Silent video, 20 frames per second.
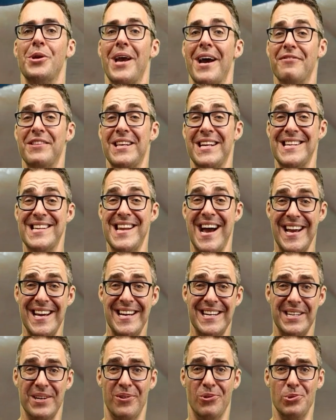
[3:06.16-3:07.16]
so you have to
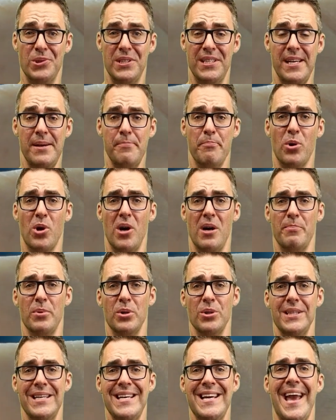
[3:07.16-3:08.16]
diagnose it
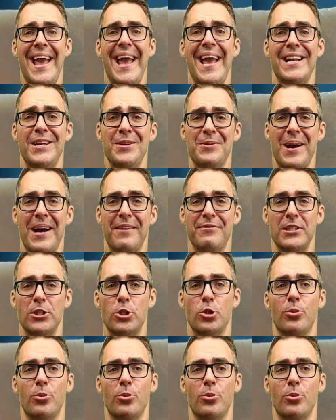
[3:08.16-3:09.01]
properly and you have to